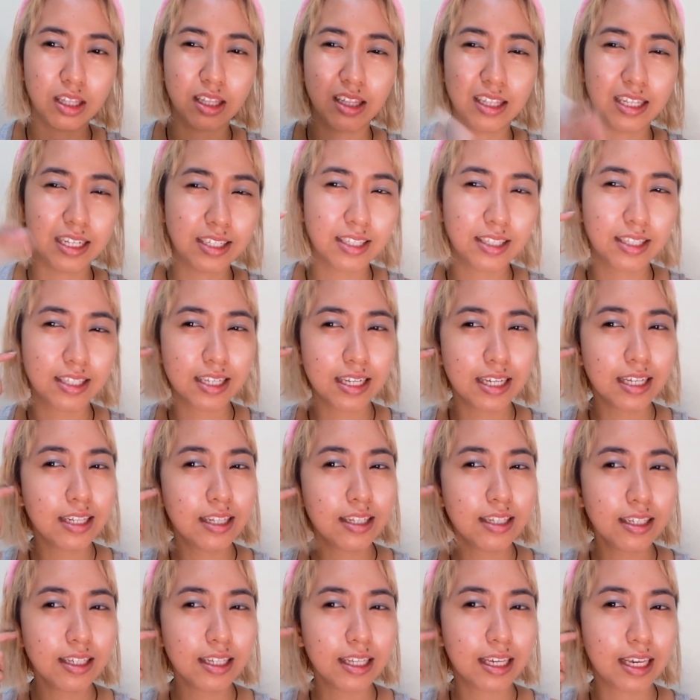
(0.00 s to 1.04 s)

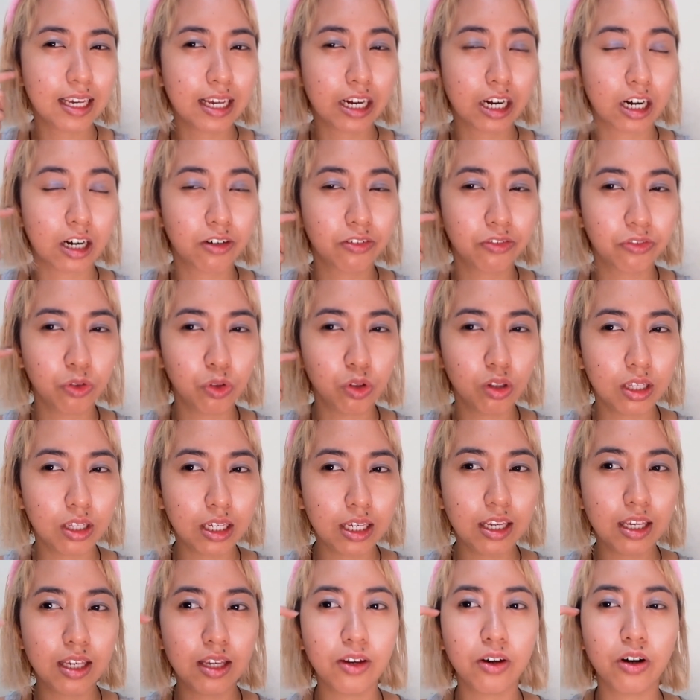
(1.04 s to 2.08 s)
listen
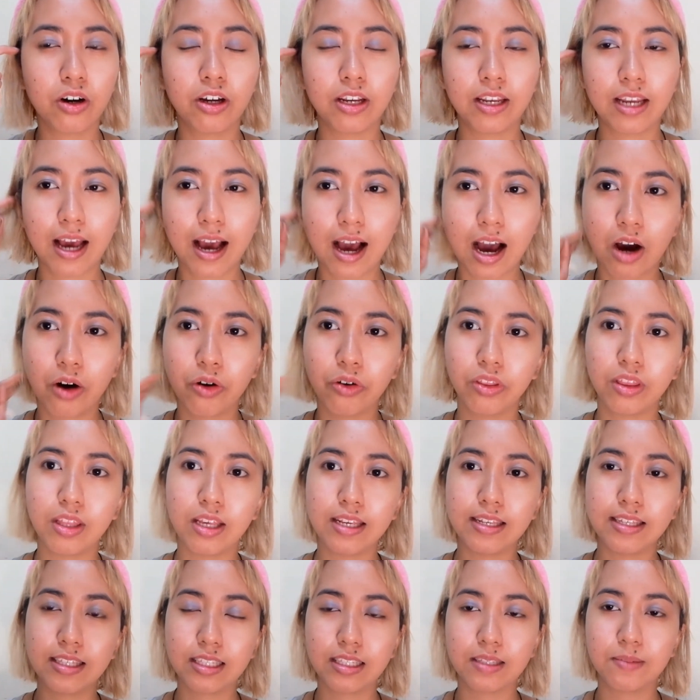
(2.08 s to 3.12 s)
carefully on how they
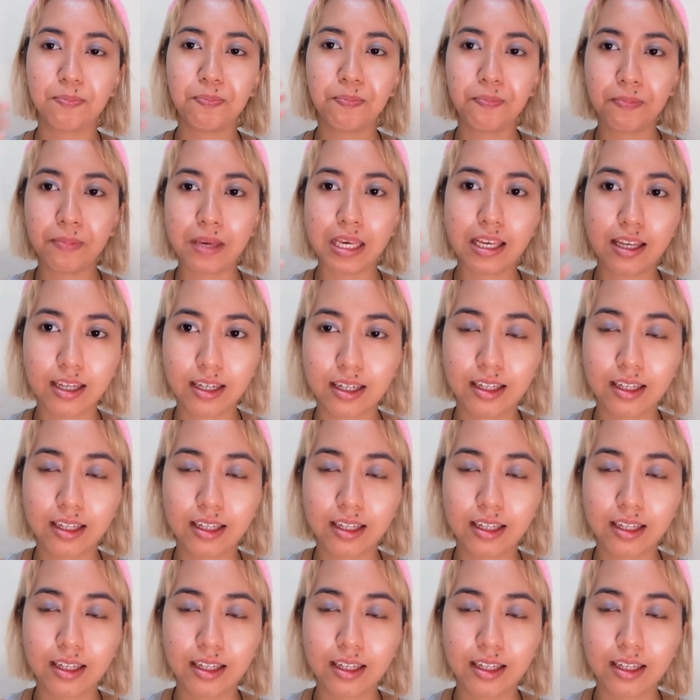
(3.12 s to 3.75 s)
speak,